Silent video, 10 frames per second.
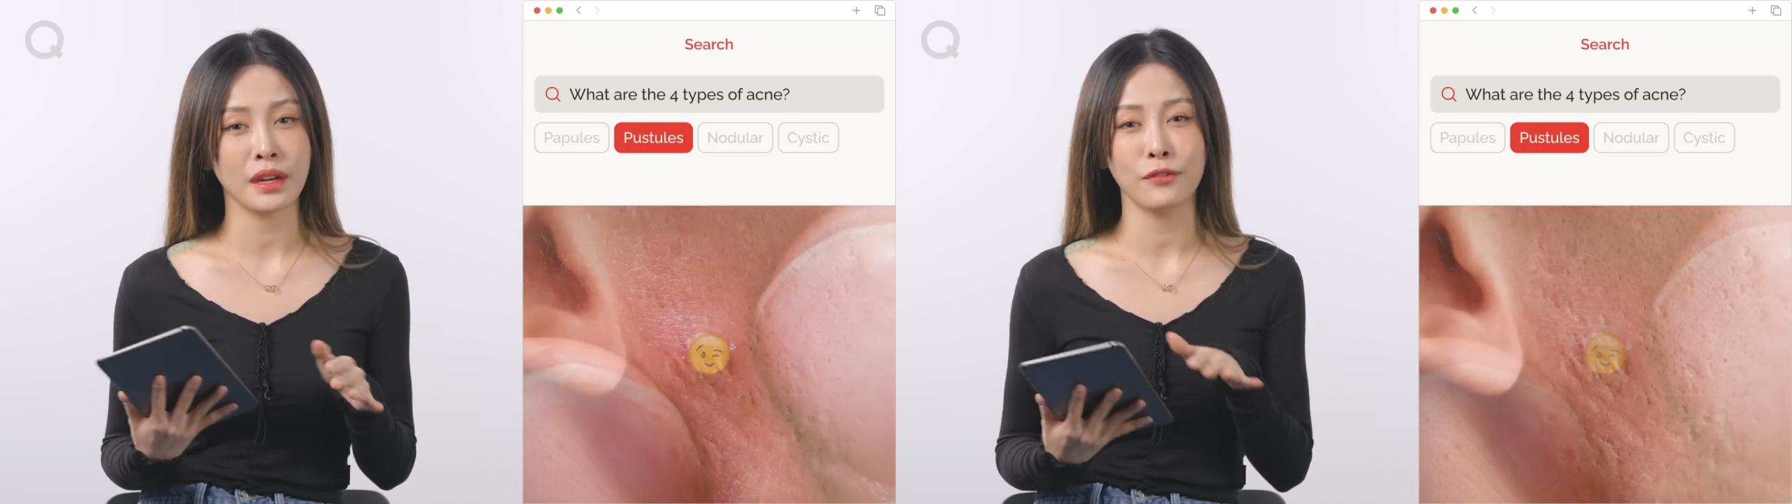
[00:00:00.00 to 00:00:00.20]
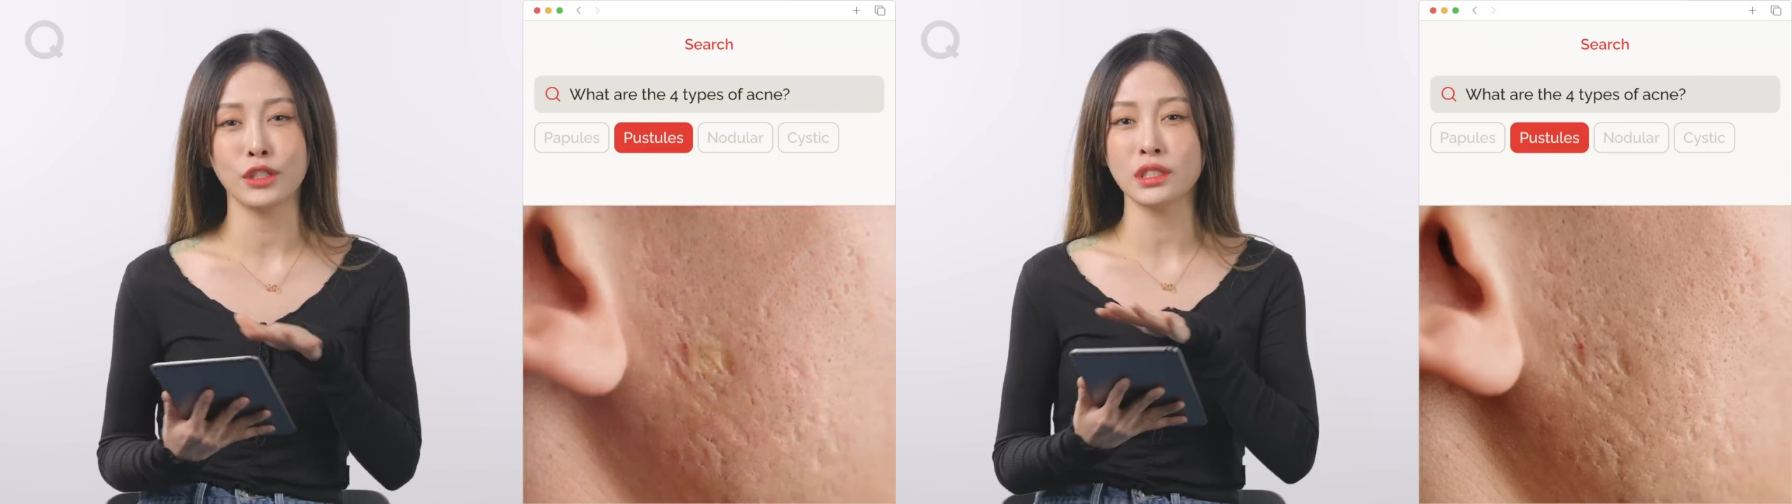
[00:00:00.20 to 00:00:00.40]

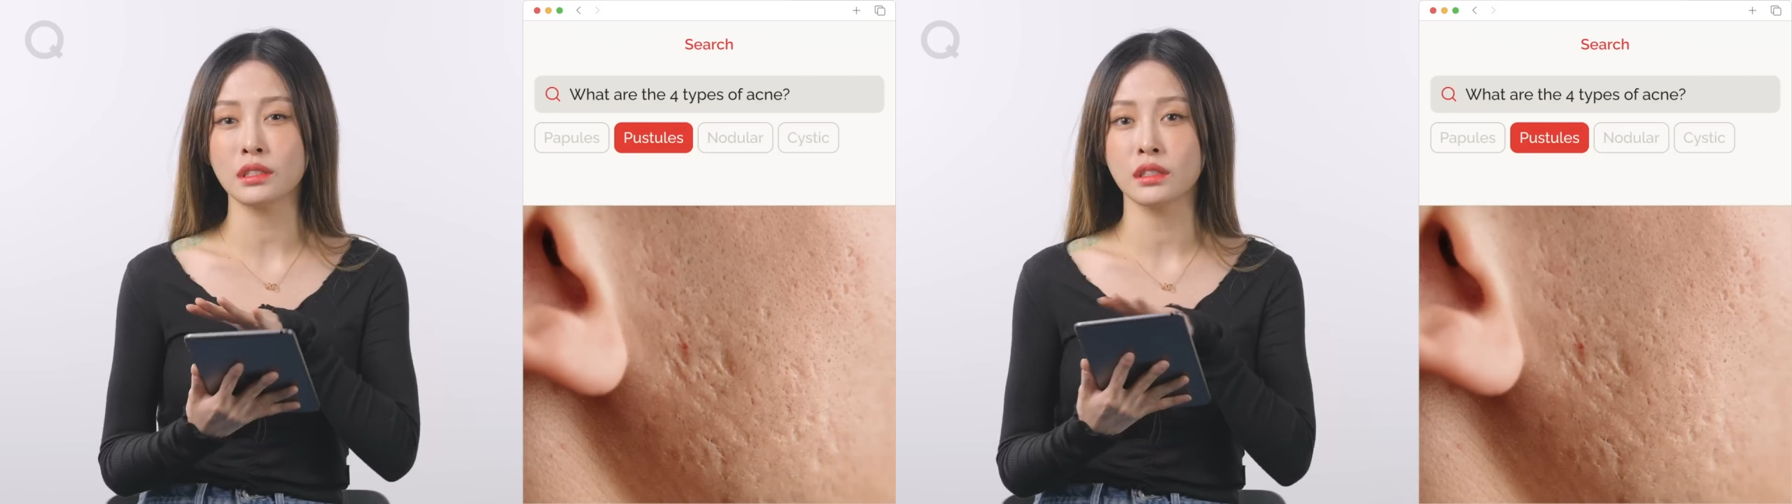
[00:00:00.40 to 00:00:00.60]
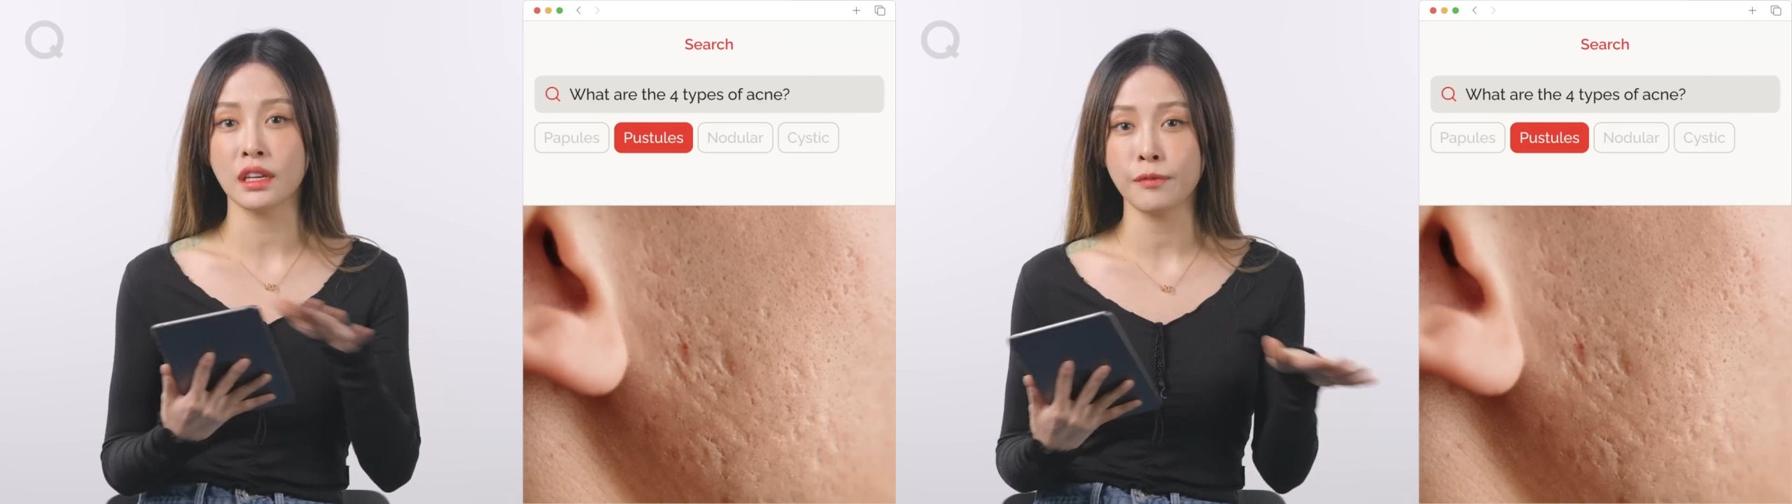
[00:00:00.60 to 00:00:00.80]
but if you
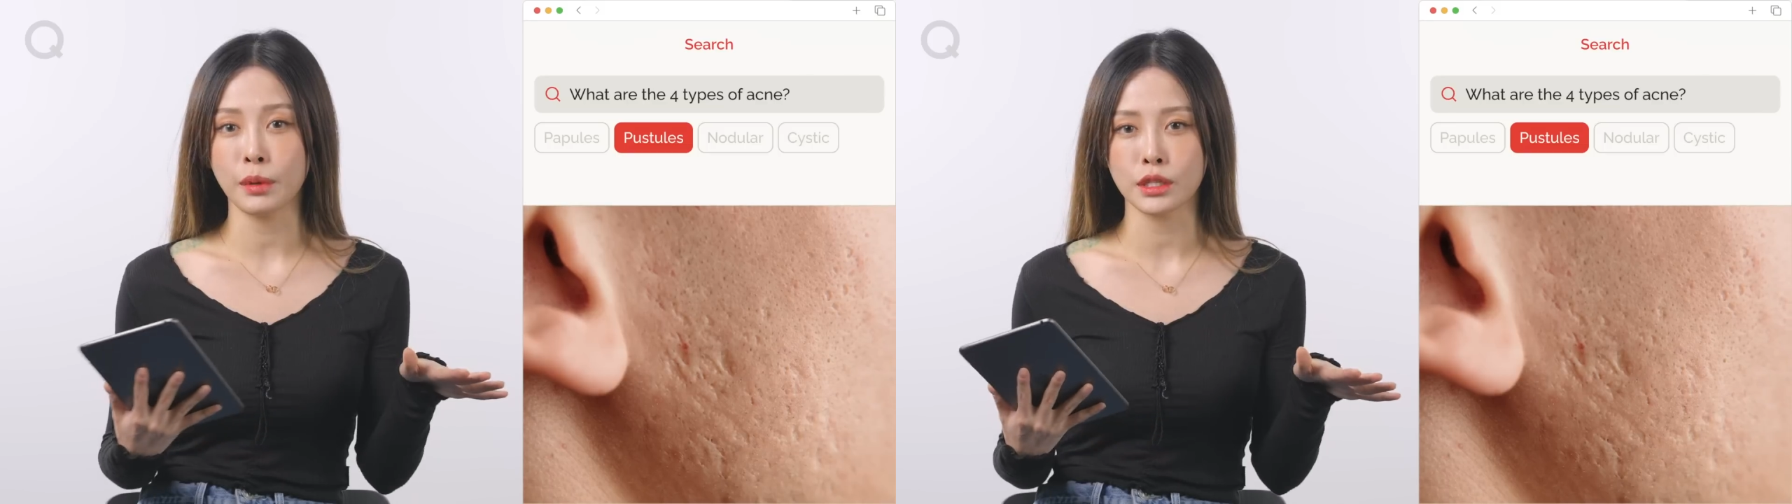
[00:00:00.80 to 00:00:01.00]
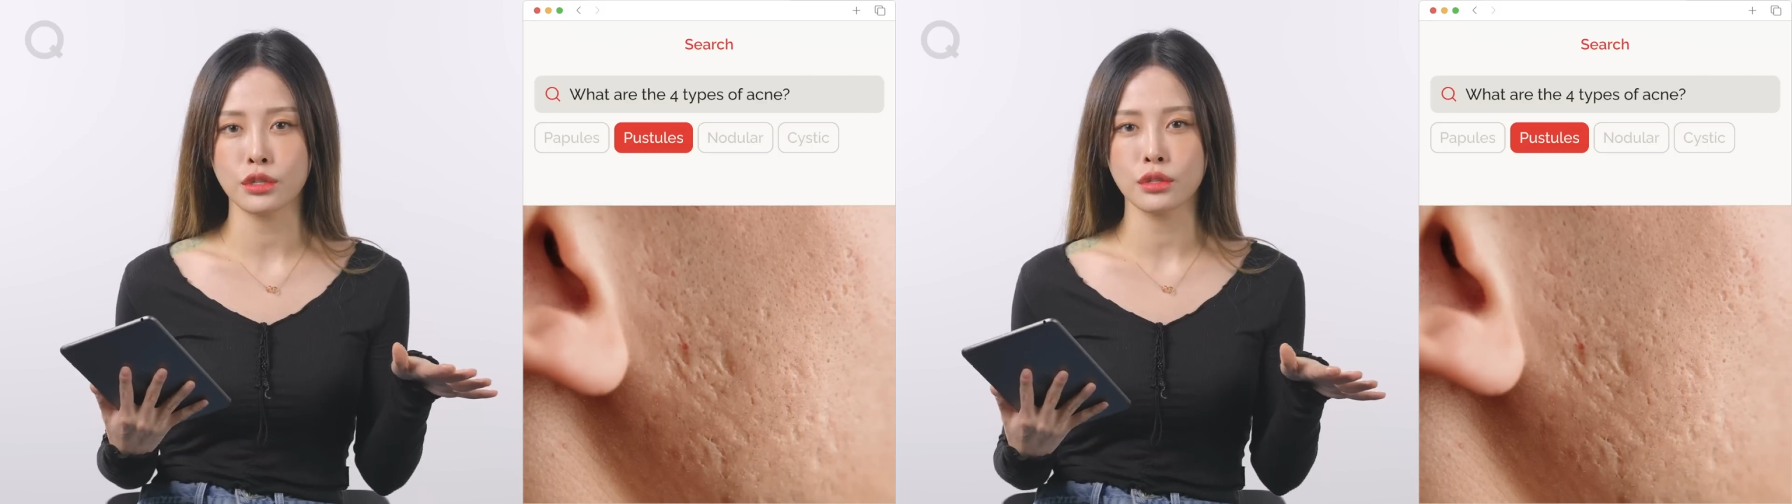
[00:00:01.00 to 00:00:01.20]
just leave
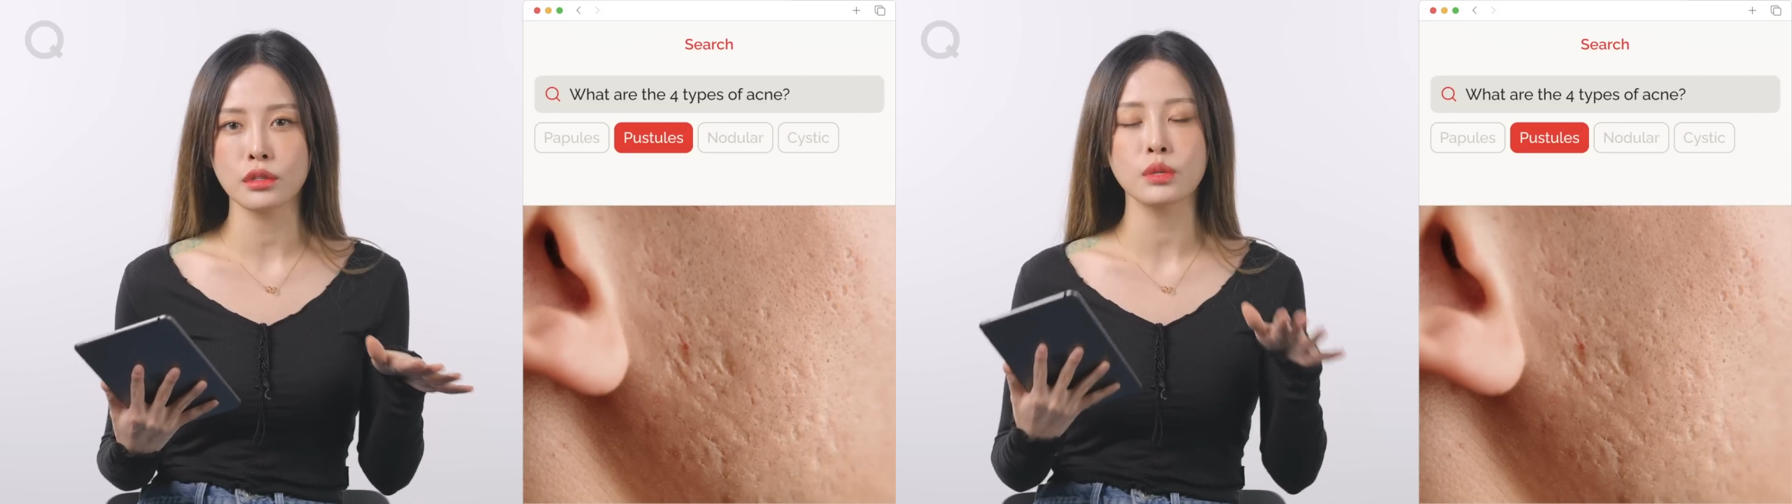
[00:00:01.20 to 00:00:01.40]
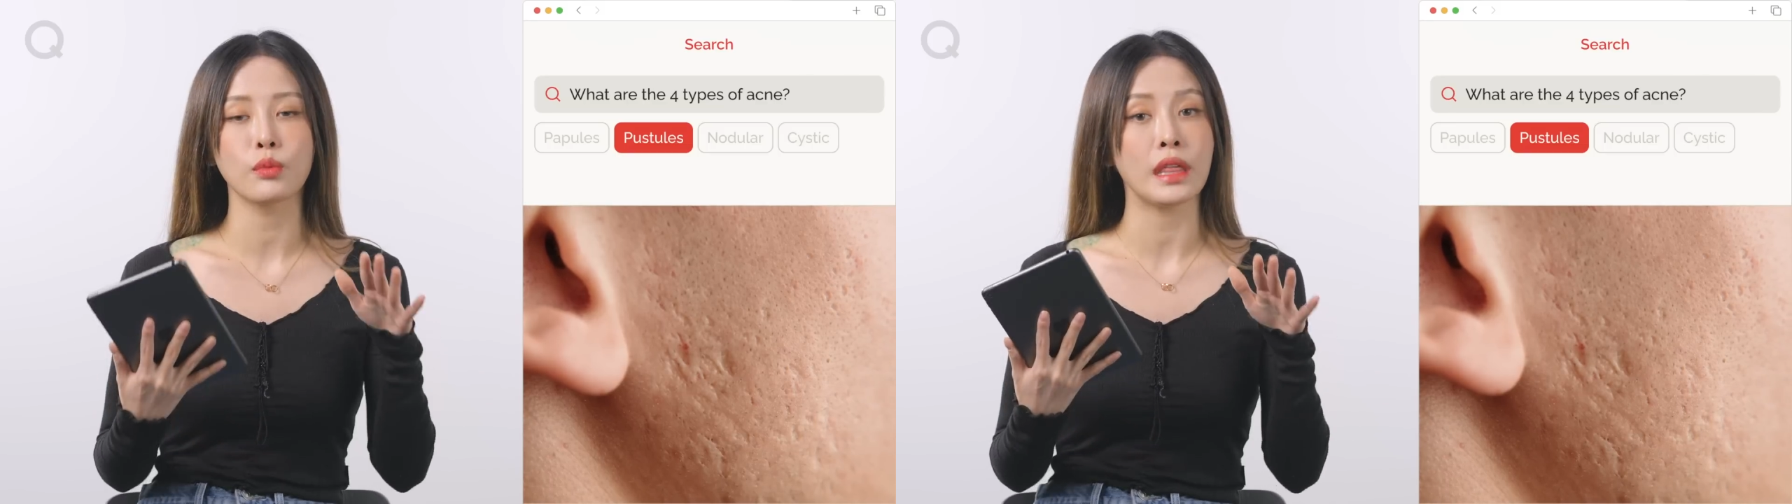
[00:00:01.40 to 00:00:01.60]
pustules